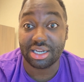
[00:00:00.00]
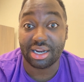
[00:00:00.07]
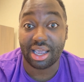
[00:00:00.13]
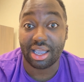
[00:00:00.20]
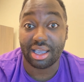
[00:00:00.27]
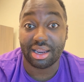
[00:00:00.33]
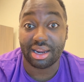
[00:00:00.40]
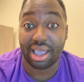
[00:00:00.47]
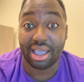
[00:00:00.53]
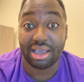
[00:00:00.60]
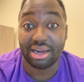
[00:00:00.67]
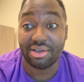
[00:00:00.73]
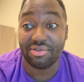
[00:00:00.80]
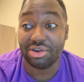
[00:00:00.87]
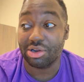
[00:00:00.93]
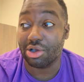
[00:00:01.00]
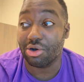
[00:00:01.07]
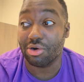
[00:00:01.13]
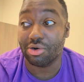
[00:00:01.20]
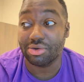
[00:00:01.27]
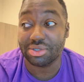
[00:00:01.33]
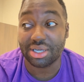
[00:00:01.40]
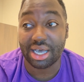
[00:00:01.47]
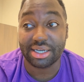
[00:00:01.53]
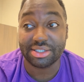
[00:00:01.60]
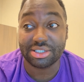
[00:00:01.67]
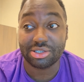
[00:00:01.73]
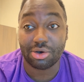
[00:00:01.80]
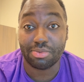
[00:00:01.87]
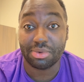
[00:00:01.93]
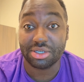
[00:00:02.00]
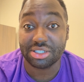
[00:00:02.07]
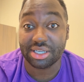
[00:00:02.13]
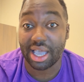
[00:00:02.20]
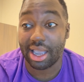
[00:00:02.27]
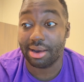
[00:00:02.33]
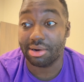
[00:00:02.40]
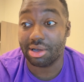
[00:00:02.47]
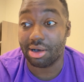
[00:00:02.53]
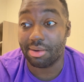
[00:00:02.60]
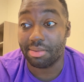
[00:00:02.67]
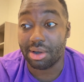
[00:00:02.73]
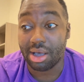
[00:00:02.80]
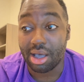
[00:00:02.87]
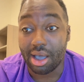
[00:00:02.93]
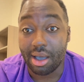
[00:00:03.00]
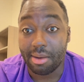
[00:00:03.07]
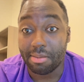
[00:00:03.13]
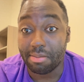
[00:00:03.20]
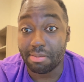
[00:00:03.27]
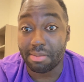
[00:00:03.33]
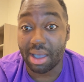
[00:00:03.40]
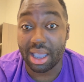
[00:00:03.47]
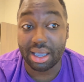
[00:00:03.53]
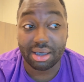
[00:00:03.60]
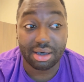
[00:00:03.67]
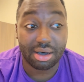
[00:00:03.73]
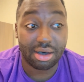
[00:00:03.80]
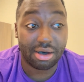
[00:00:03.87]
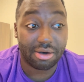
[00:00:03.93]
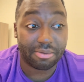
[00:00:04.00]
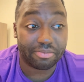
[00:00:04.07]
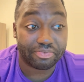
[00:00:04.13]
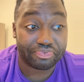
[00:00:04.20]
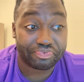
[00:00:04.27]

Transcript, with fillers: It ain't it ain't even yours. Got so much caked up makeup,